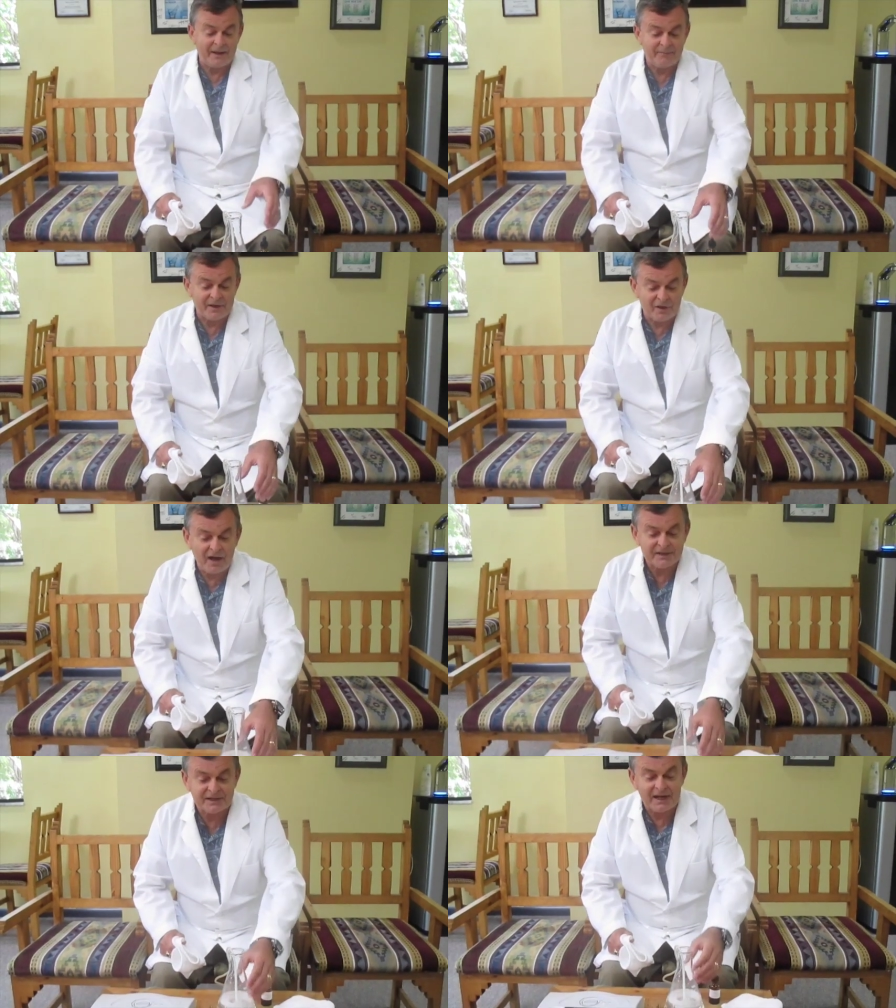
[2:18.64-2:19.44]

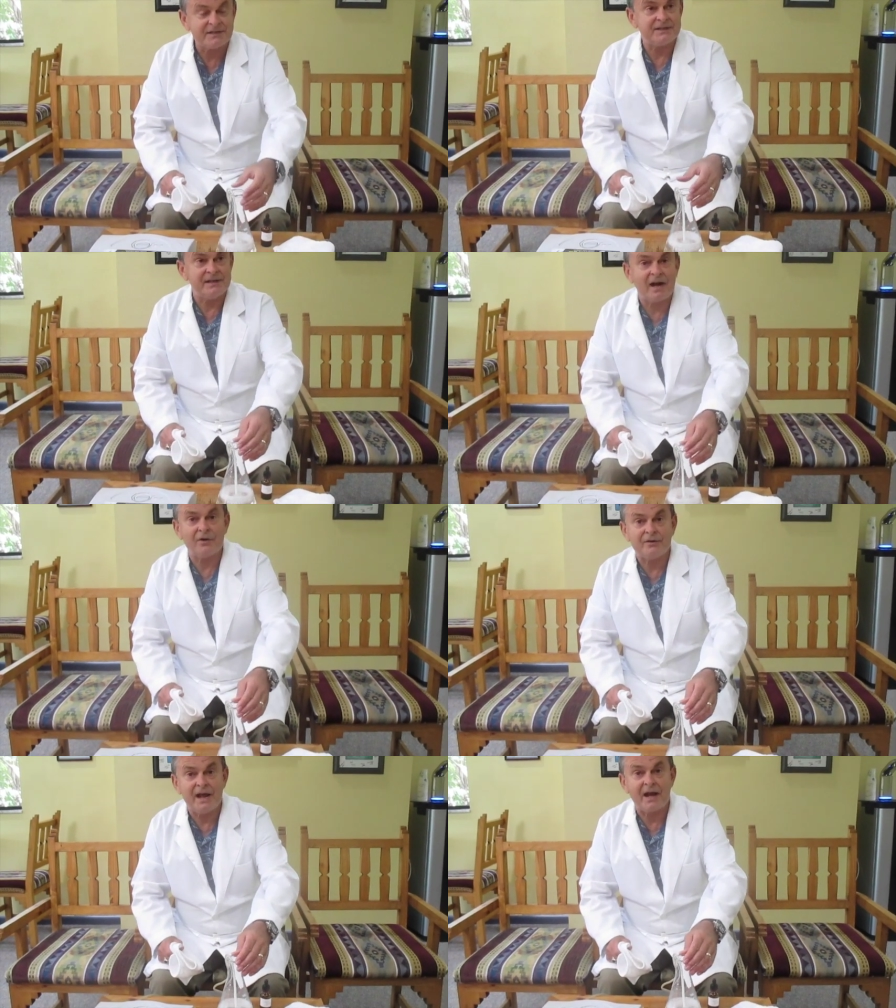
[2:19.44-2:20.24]
because it has a
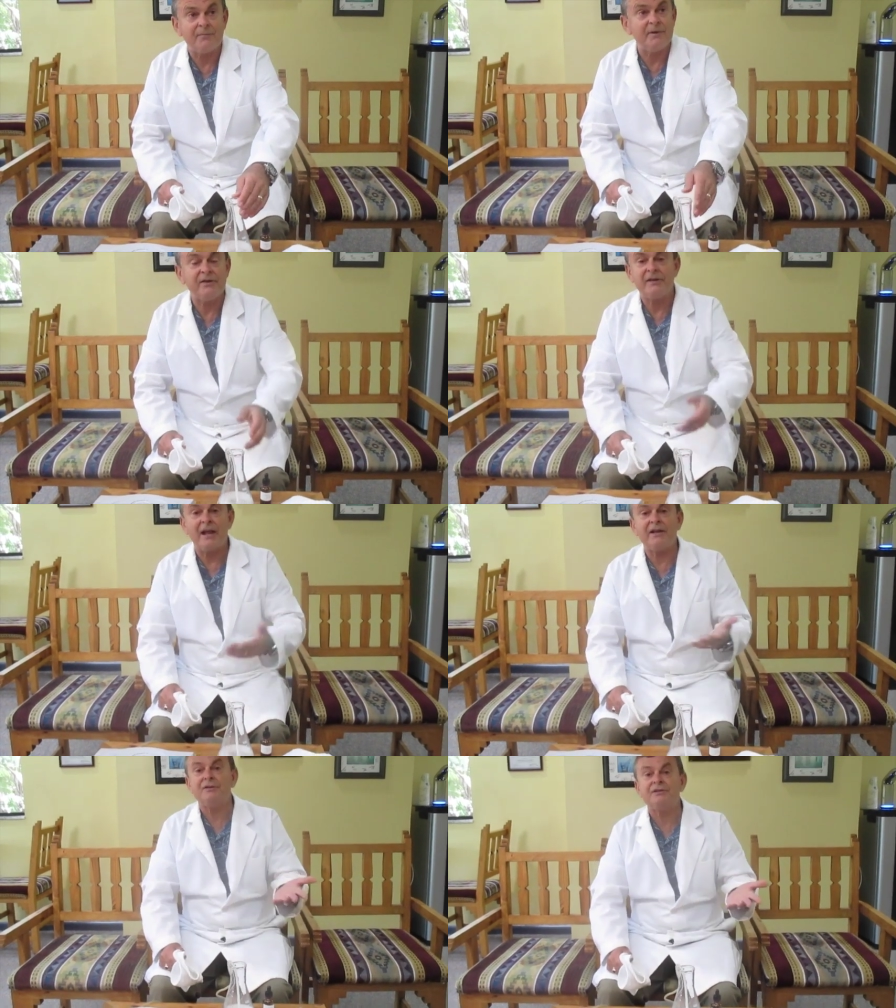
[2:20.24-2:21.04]
narrow neck. But you
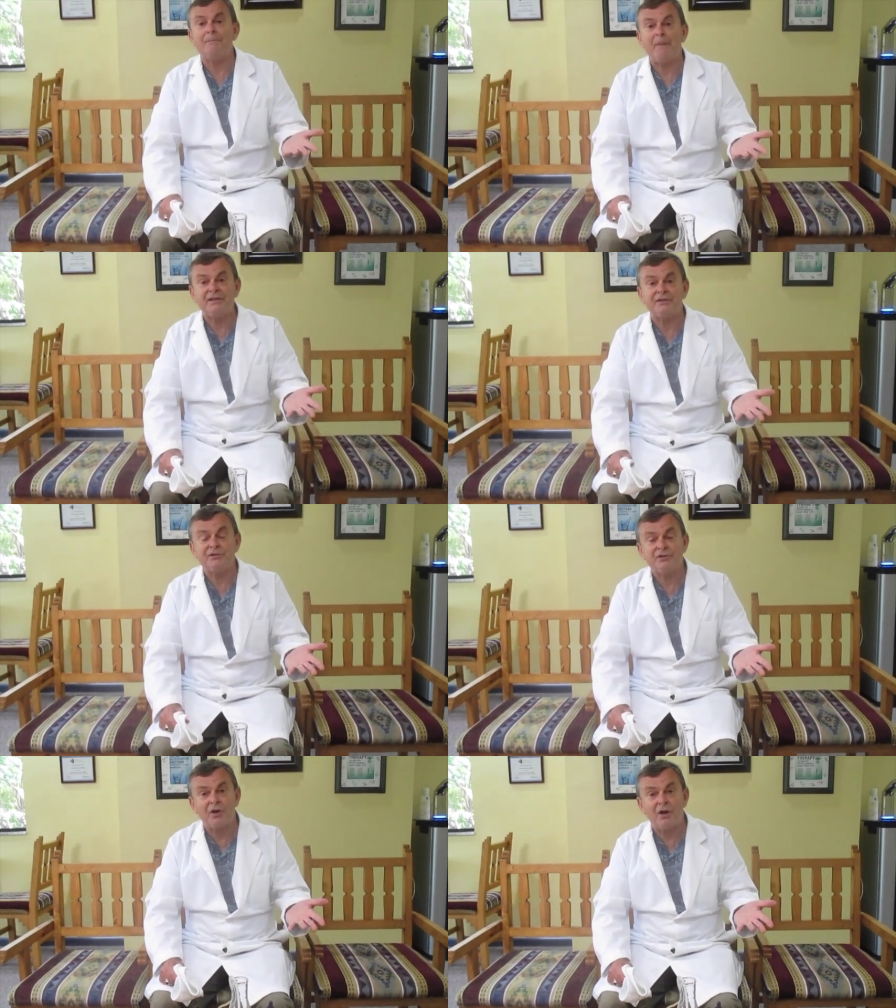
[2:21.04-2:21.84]
can use a
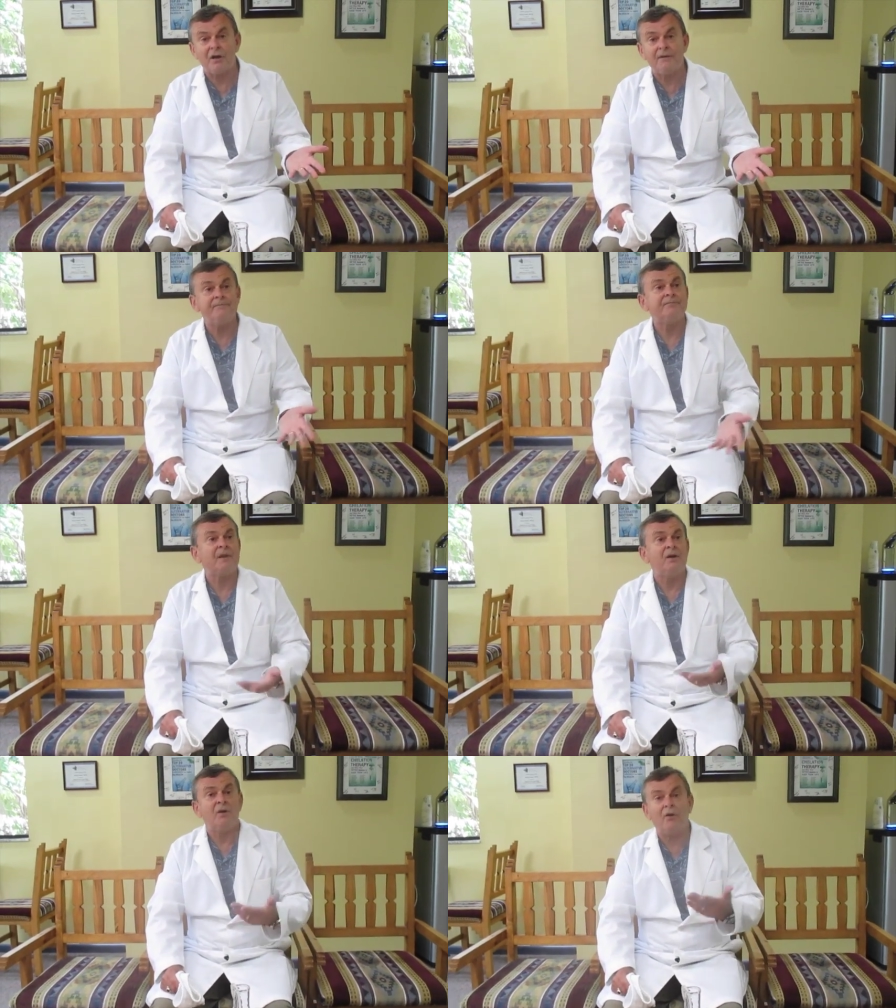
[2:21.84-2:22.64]
mason jar,
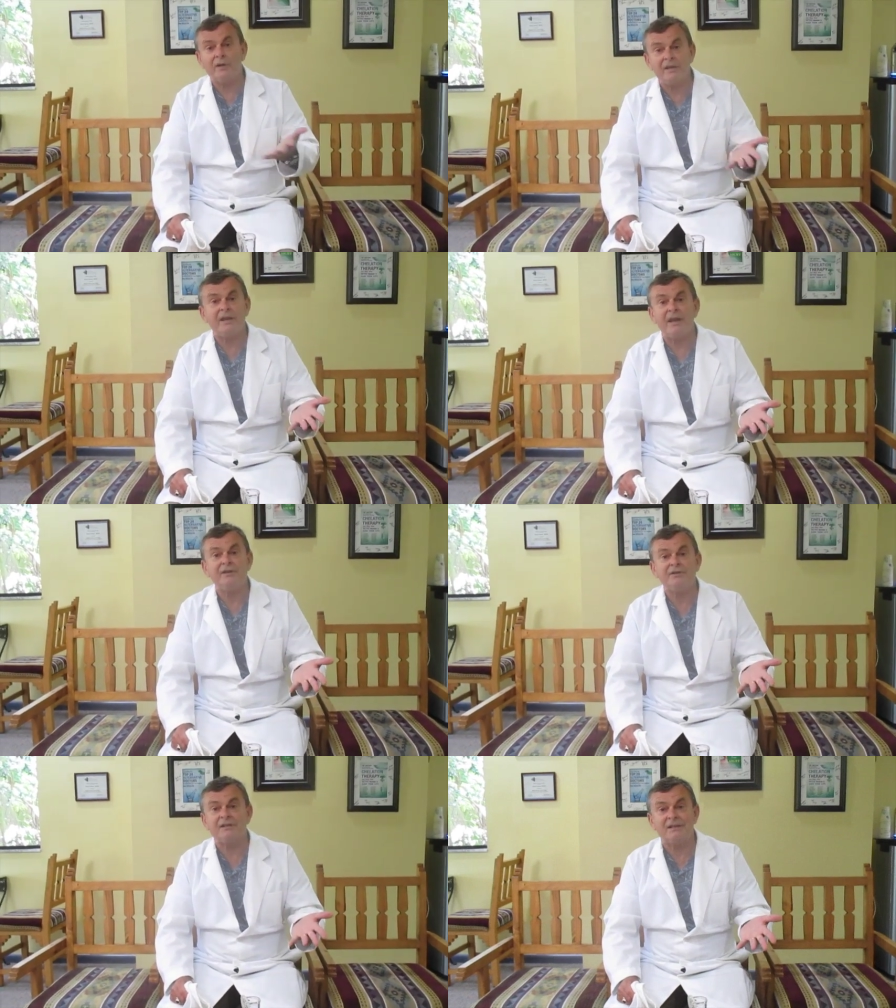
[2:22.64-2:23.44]
or you
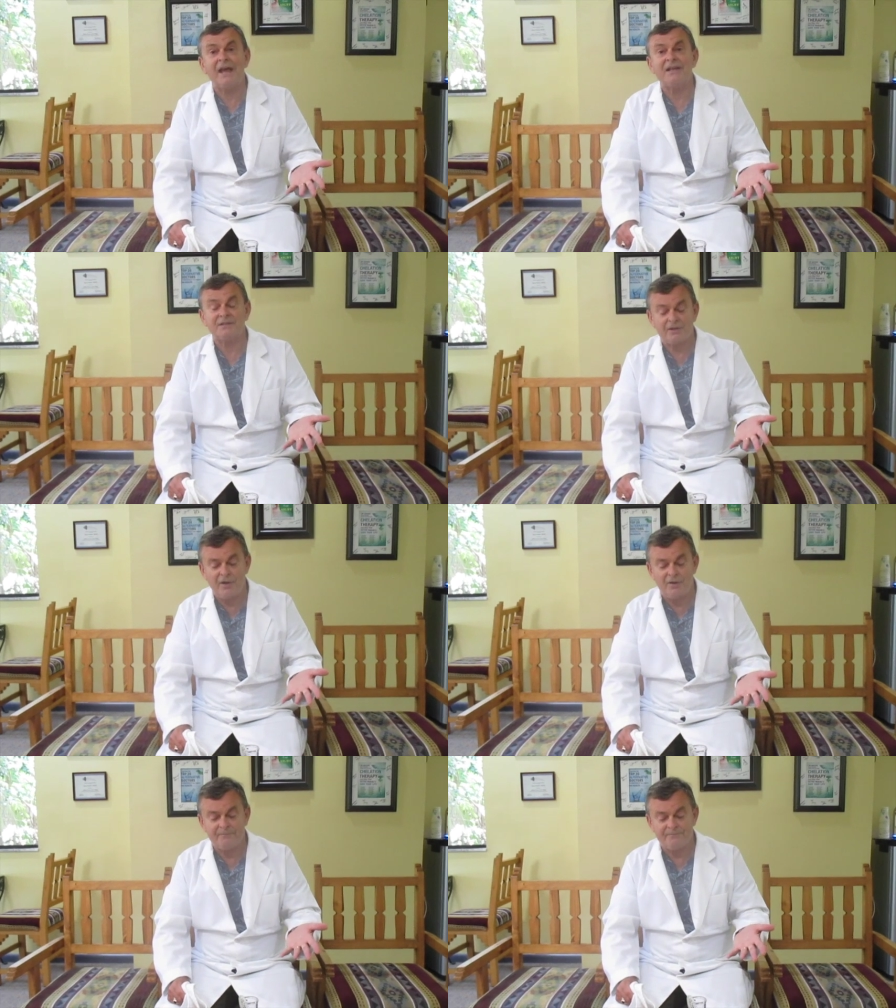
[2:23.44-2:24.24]
can use a glass at
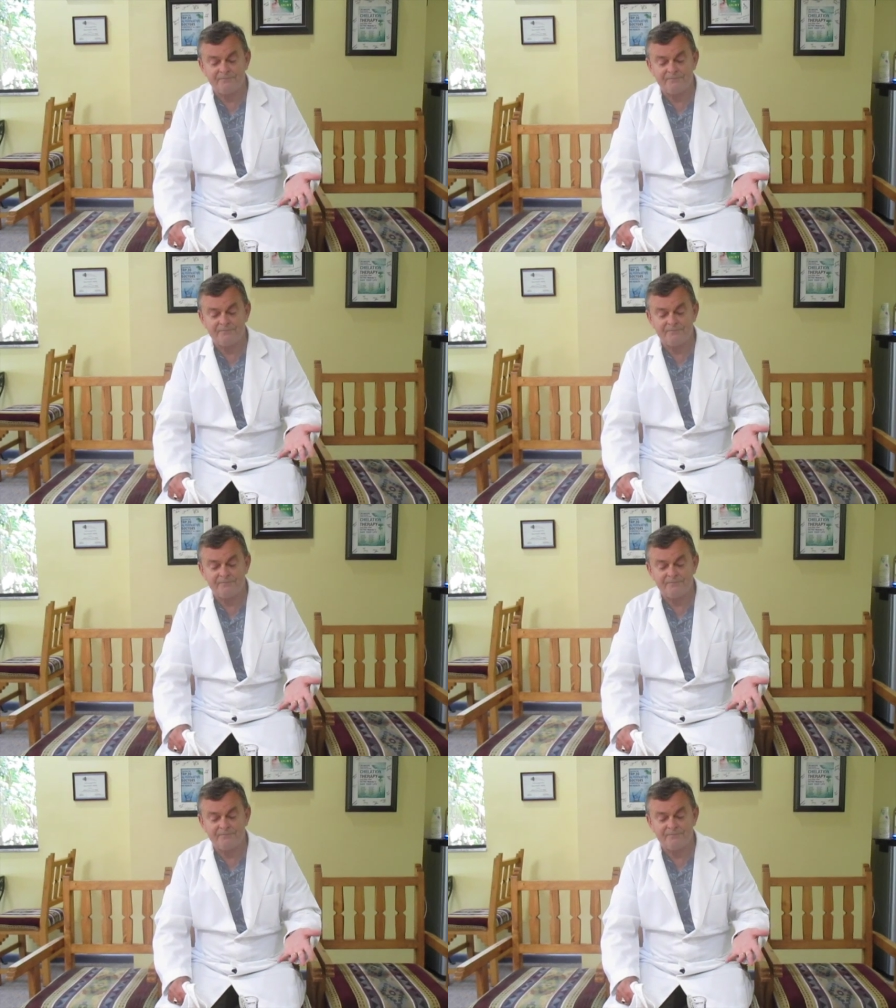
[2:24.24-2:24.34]
home.